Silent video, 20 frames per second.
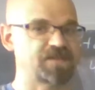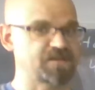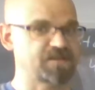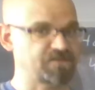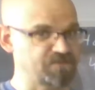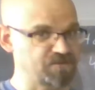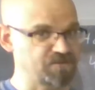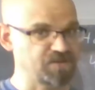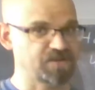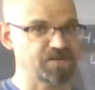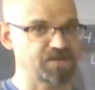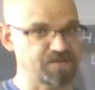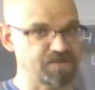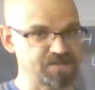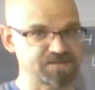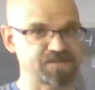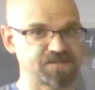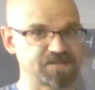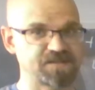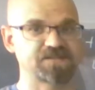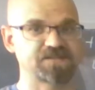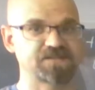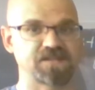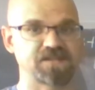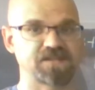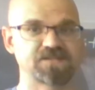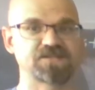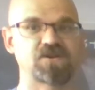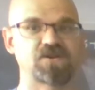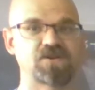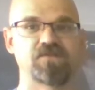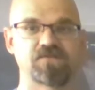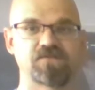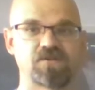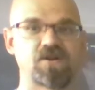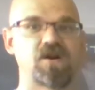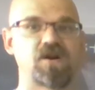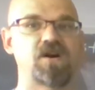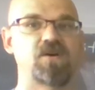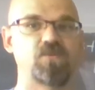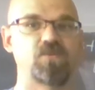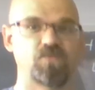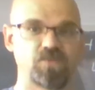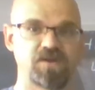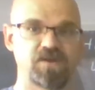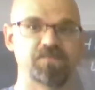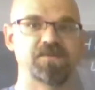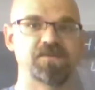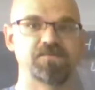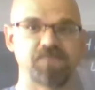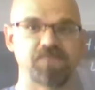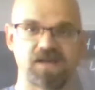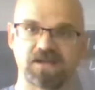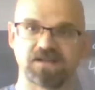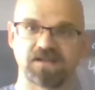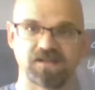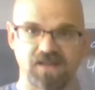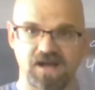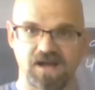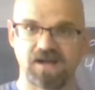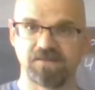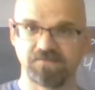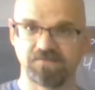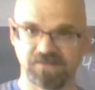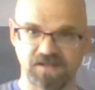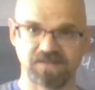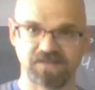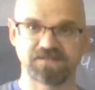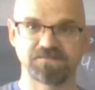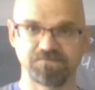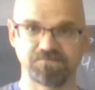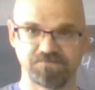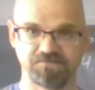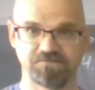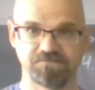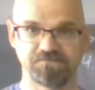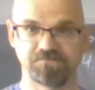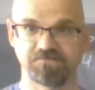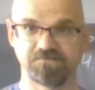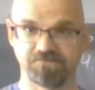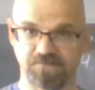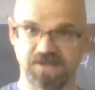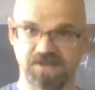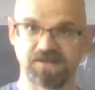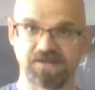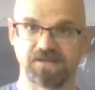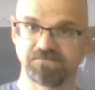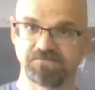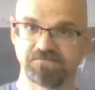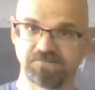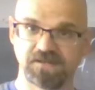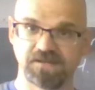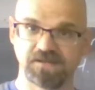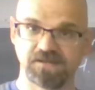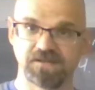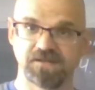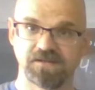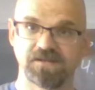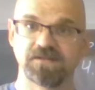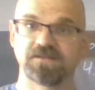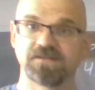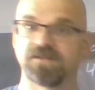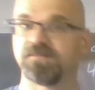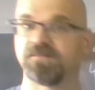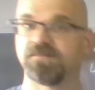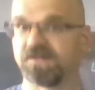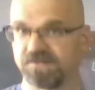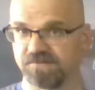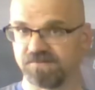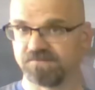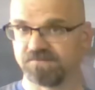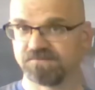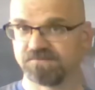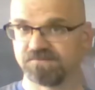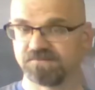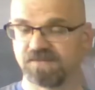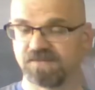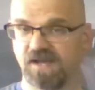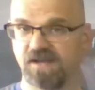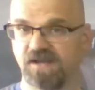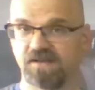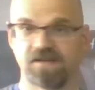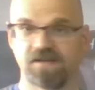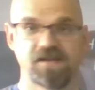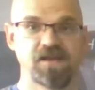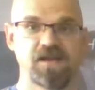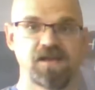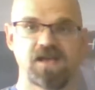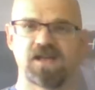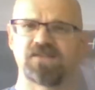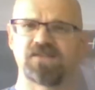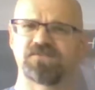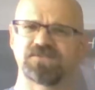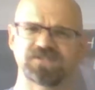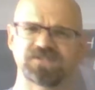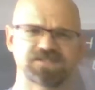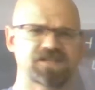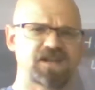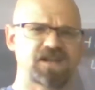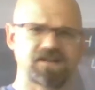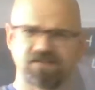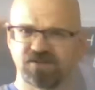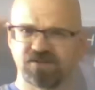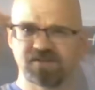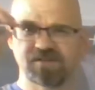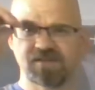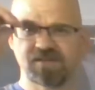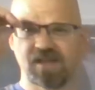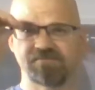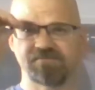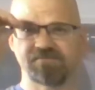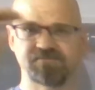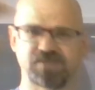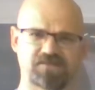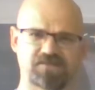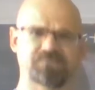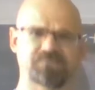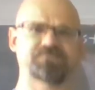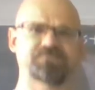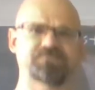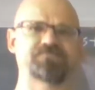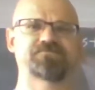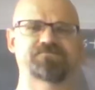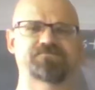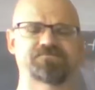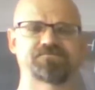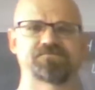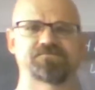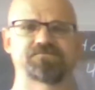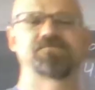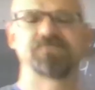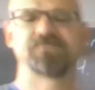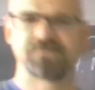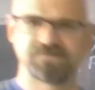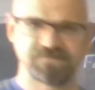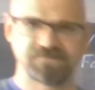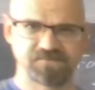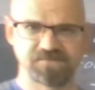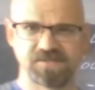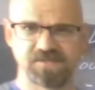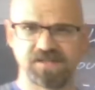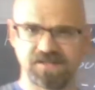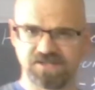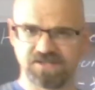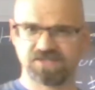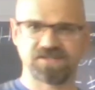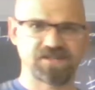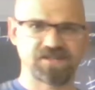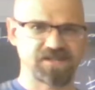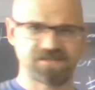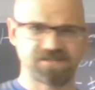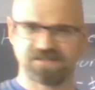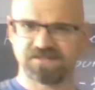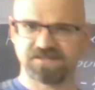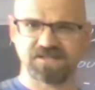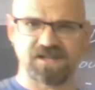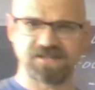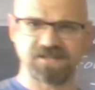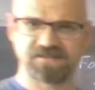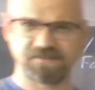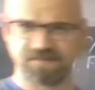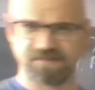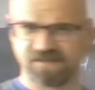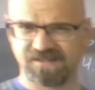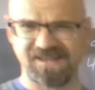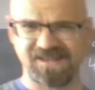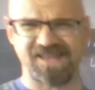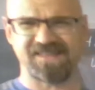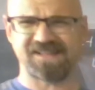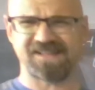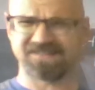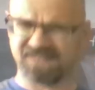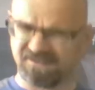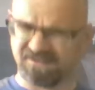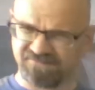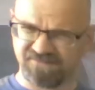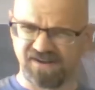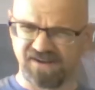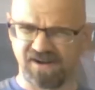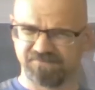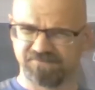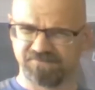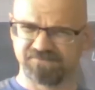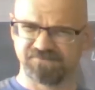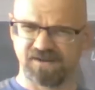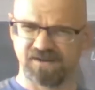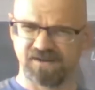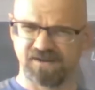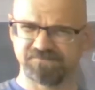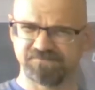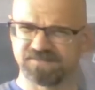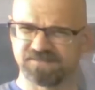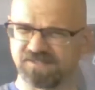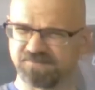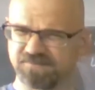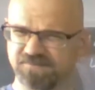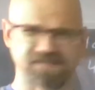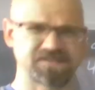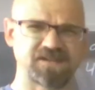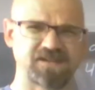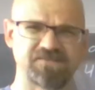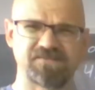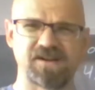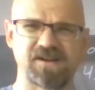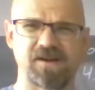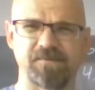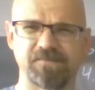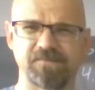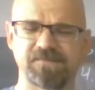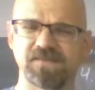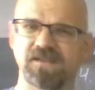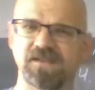think if you look at the statistics, overall, women make a lot less money than men. Okay? And if you just kind of look at that, initially it just kind of seems like, yeah, that's not fair, right? It seems like it's not fair.